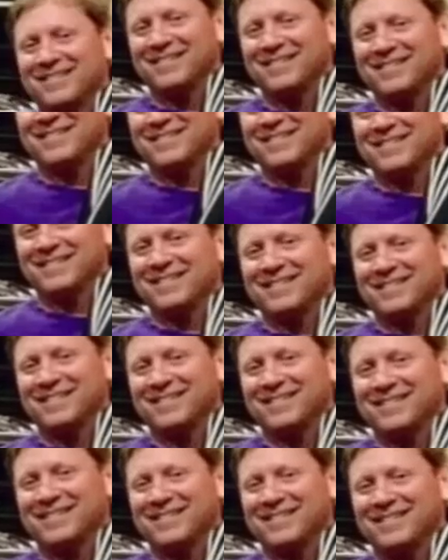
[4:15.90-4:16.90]

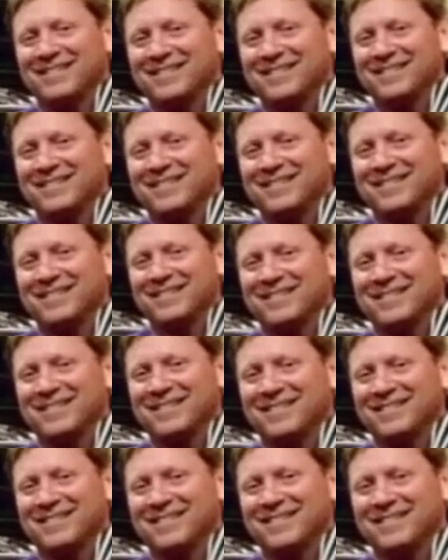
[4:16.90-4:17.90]

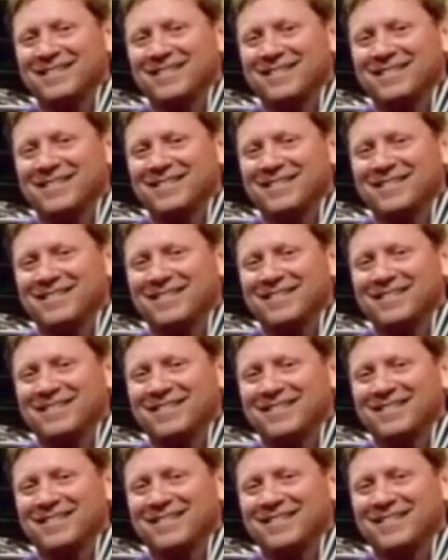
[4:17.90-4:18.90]

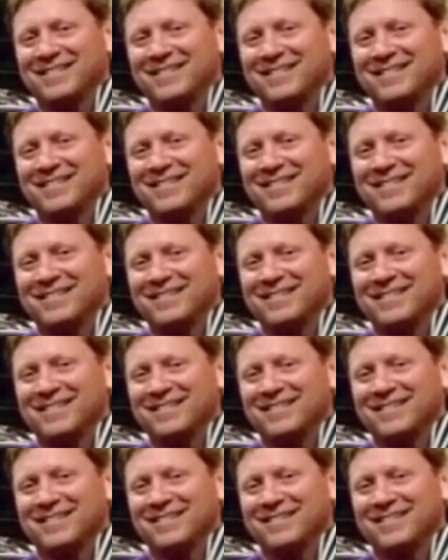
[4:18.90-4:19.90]

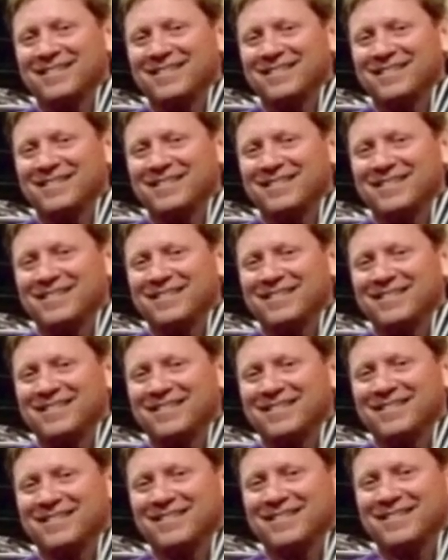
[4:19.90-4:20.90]
The person shown says nothing.